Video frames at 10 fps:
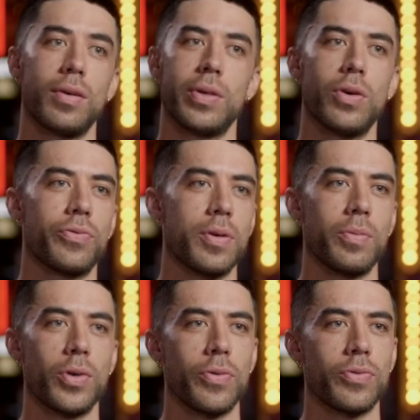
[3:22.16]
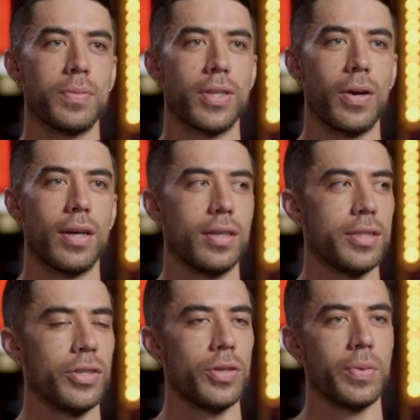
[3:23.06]
We're all from we're all from
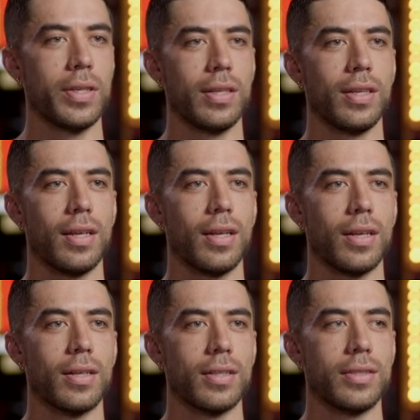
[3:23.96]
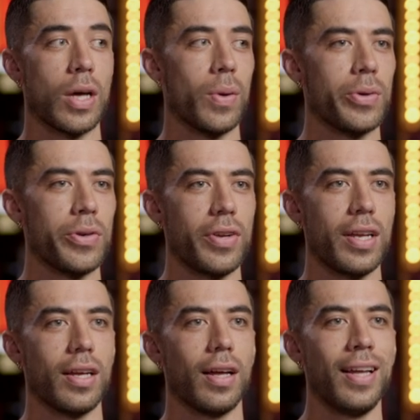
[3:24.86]
Tauranga, you know. We tell when we